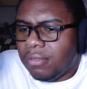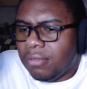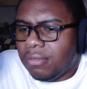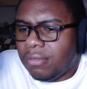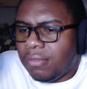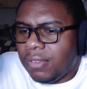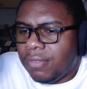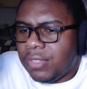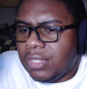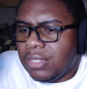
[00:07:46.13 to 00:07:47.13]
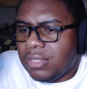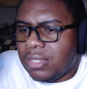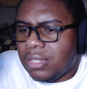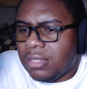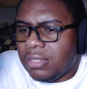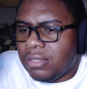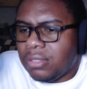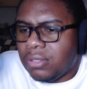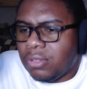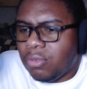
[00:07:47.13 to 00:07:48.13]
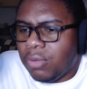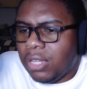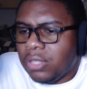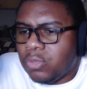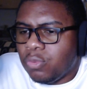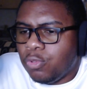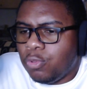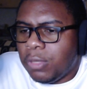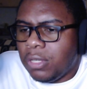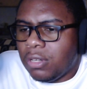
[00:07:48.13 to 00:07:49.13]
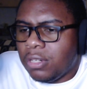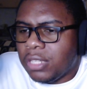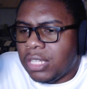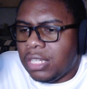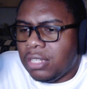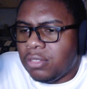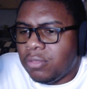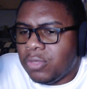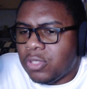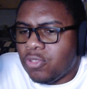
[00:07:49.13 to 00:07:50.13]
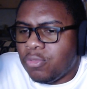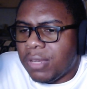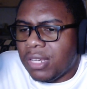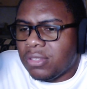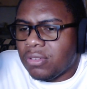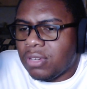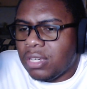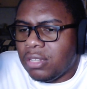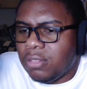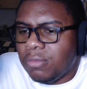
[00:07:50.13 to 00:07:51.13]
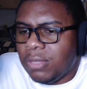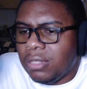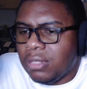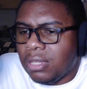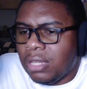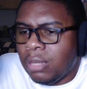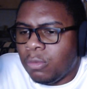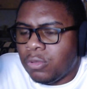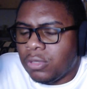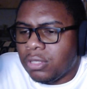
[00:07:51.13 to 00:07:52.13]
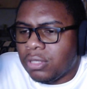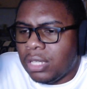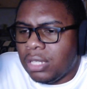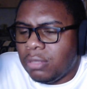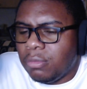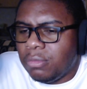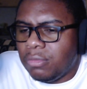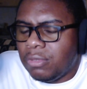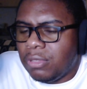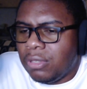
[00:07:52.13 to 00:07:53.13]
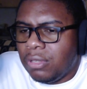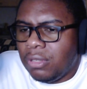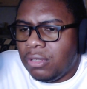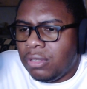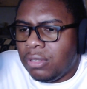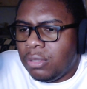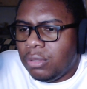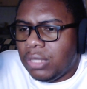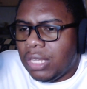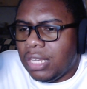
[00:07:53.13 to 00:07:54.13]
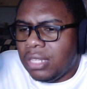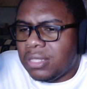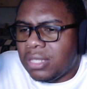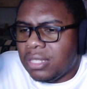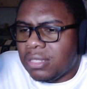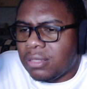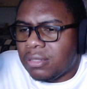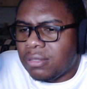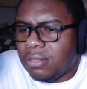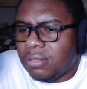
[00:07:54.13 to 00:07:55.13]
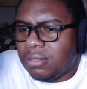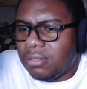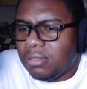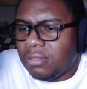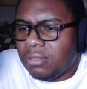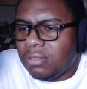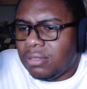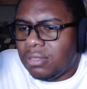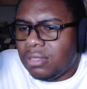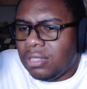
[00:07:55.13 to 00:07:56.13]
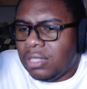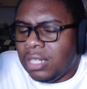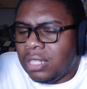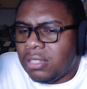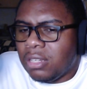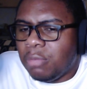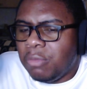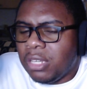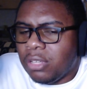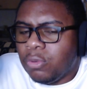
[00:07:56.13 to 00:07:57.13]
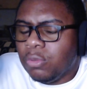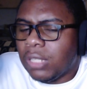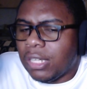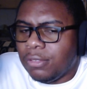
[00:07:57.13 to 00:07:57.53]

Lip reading: 15 seconds. Grants Ruby Arcanum, Topaz Arcanum, and Emerald Arcanum. The hell is this? And it's on a minute cooldown.